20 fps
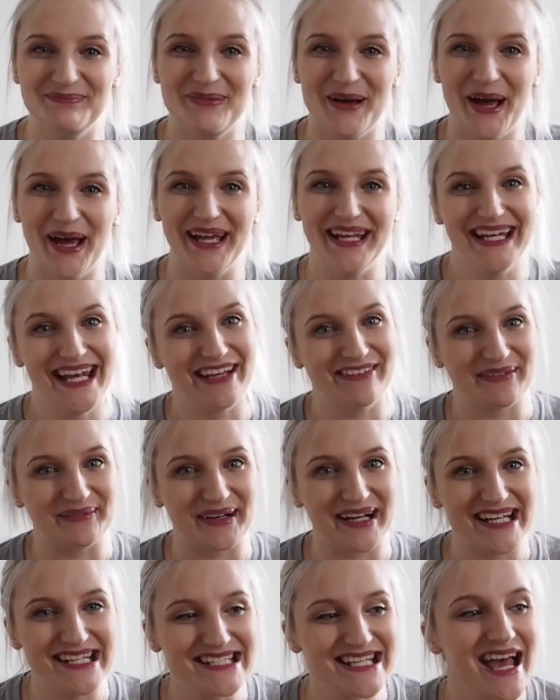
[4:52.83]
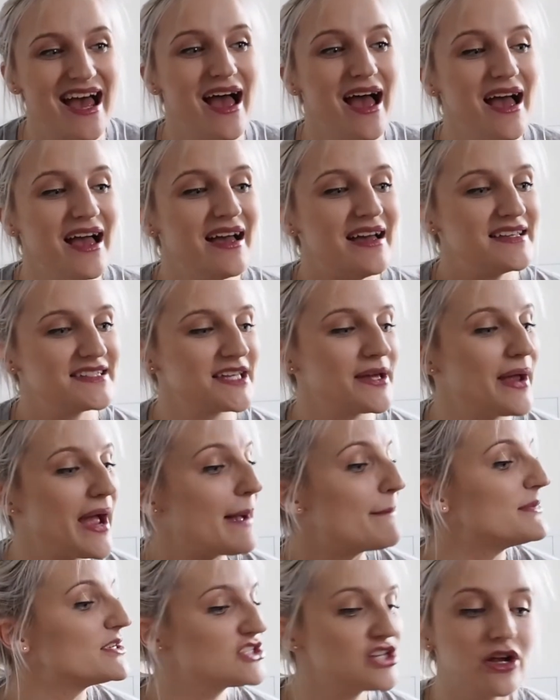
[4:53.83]
But never mind. So you
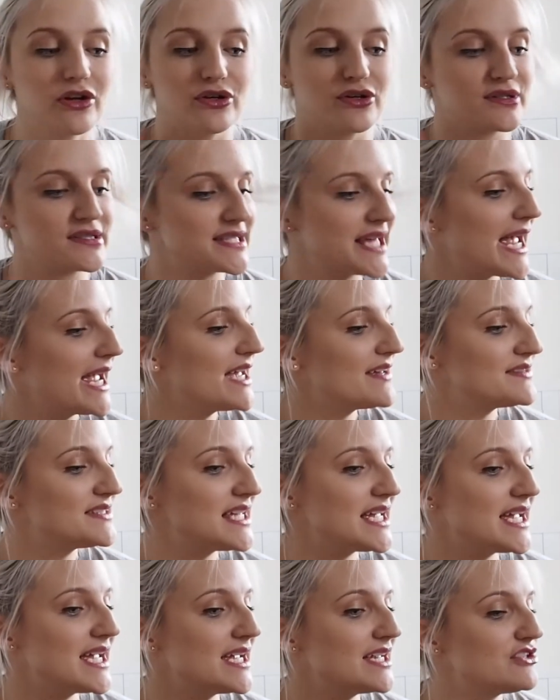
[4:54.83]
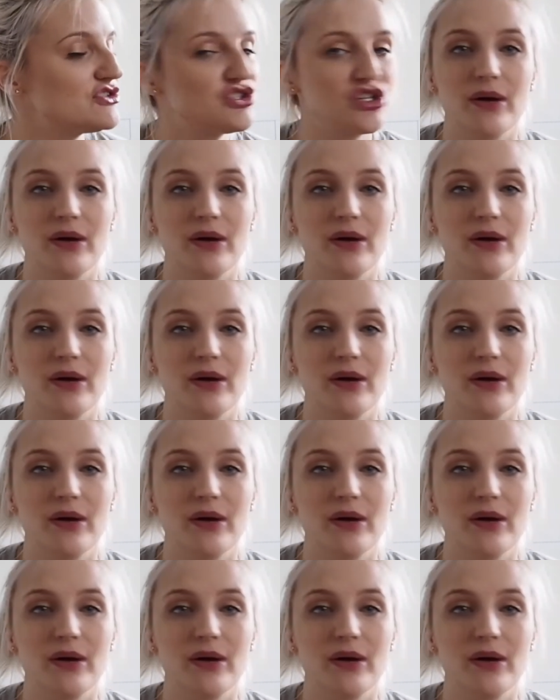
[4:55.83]
had McDonald's, KFC,